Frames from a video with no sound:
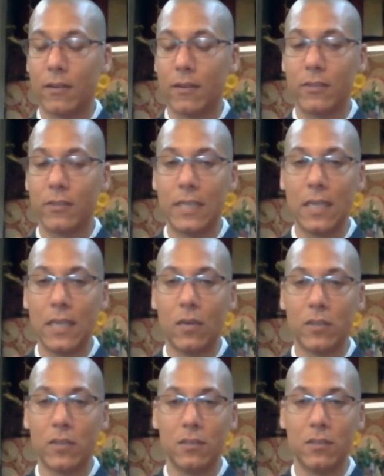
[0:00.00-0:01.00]
Are there any
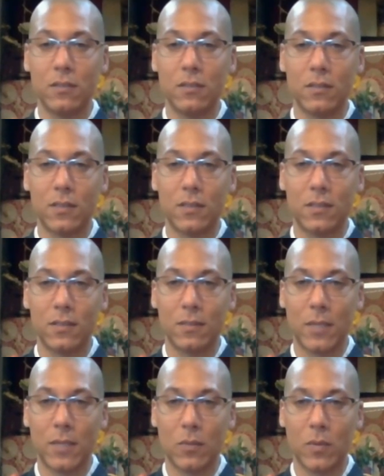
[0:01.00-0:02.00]
questions
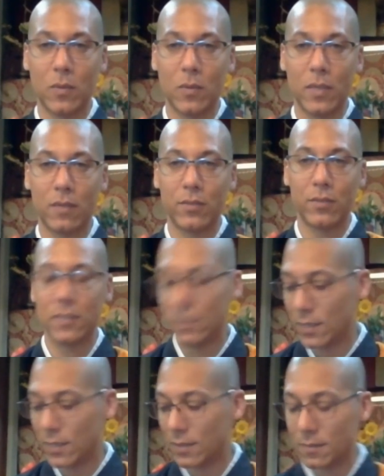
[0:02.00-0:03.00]
about what we covered this evening?